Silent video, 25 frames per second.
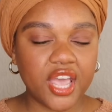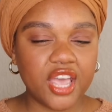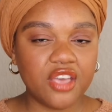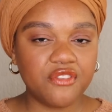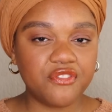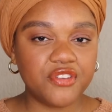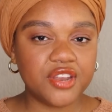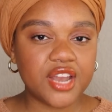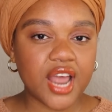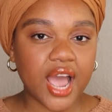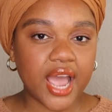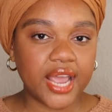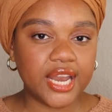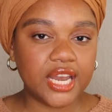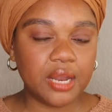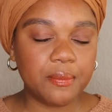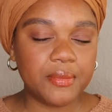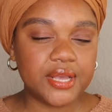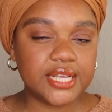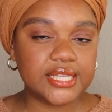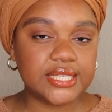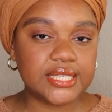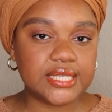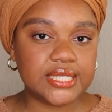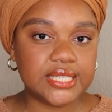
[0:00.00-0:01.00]
if an item
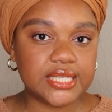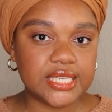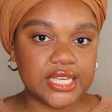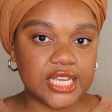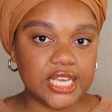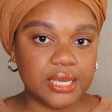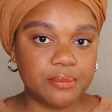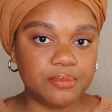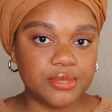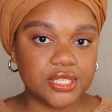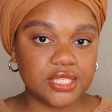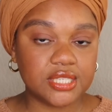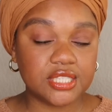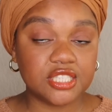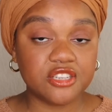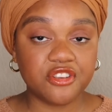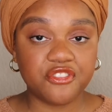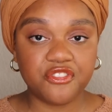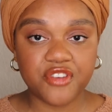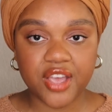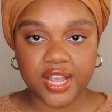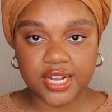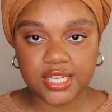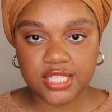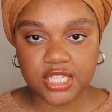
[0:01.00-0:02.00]
is deemed
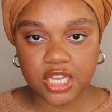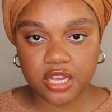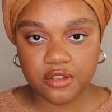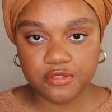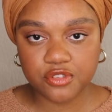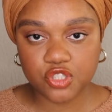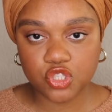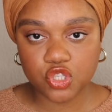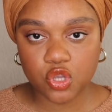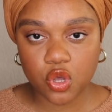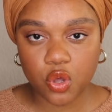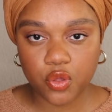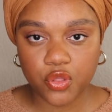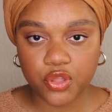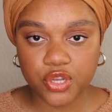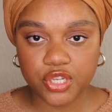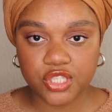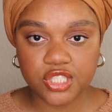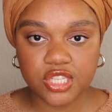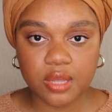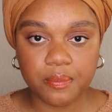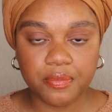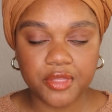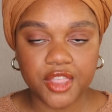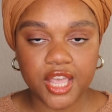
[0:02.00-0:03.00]
defective, so there's
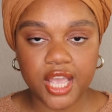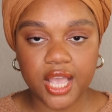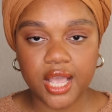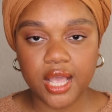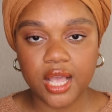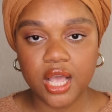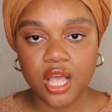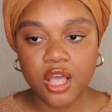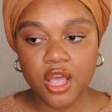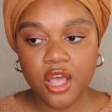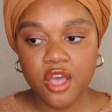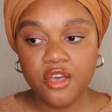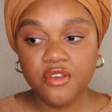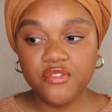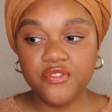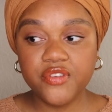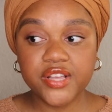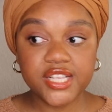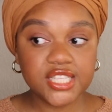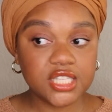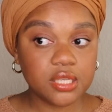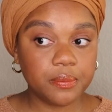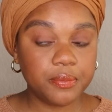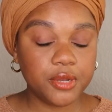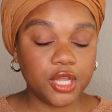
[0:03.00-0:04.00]
something
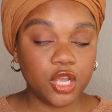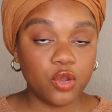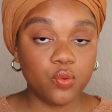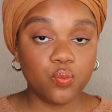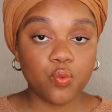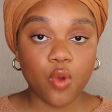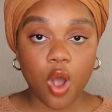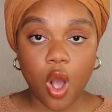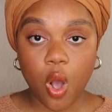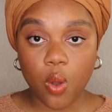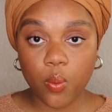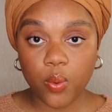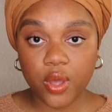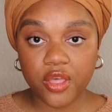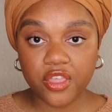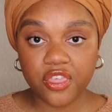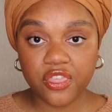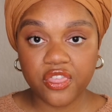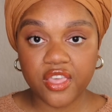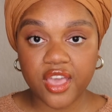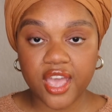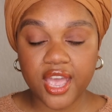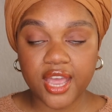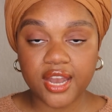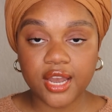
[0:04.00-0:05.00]
visibly wrong with
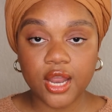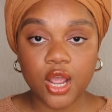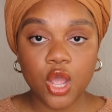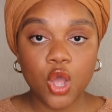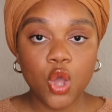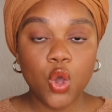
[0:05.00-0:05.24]
it,